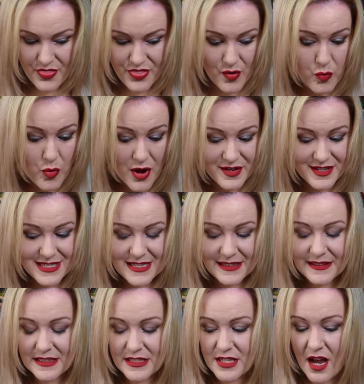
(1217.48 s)
The wand
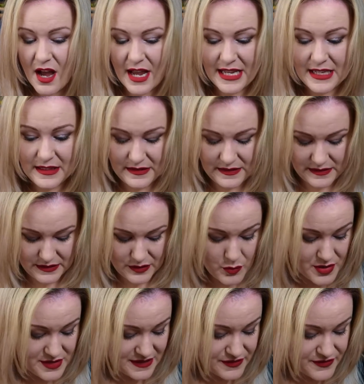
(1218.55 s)
is nice. The
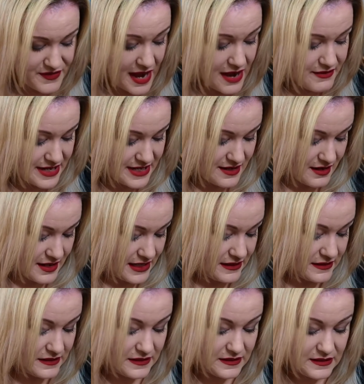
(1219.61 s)
wand is very
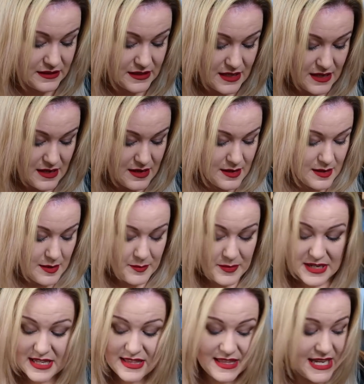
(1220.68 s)
nice.
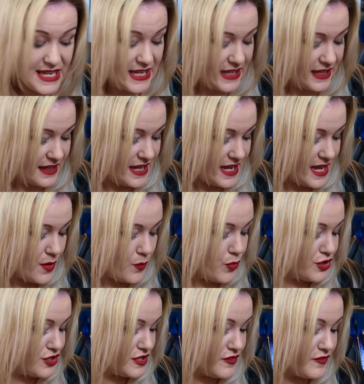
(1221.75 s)
But I think it
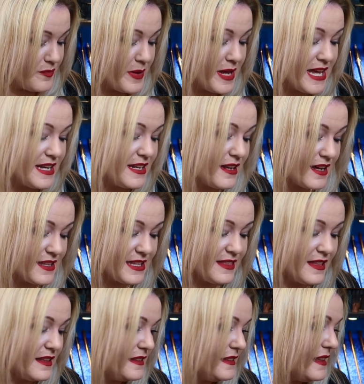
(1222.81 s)
would have been, I think
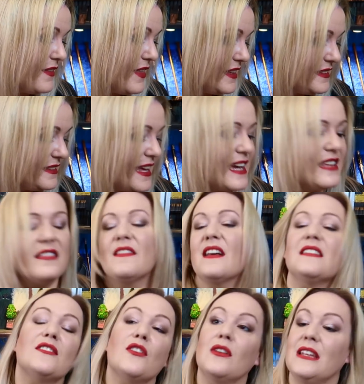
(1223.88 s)
this, are they saying
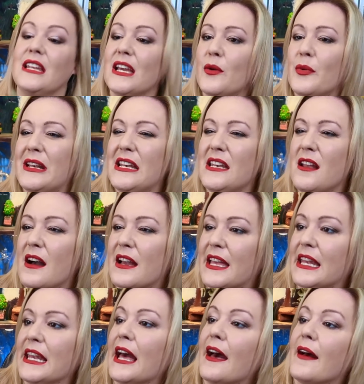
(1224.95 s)
that's got liquid luck
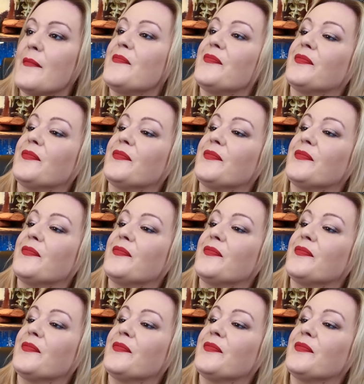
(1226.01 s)
in it?